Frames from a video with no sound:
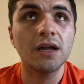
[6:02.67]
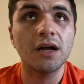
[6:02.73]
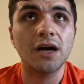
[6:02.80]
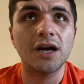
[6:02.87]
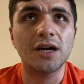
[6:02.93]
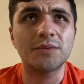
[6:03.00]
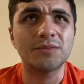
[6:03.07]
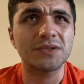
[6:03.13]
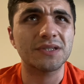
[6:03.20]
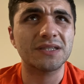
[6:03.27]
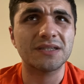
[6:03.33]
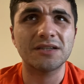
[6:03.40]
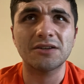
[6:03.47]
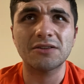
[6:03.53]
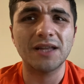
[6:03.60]
But
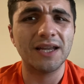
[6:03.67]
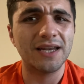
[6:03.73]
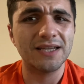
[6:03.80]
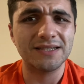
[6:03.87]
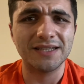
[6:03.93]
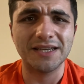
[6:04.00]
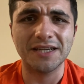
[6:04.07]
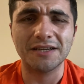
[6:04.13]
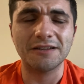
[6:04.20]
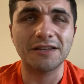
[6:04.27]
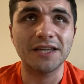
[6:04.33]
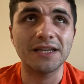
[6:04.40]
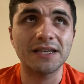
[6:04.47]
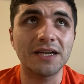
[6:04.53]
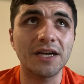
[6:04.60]
still, that needs to get
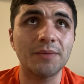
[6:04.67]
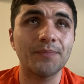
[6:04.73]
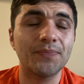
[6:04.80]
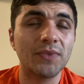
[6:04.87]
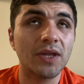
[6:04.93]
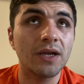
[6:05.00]
cleaned up.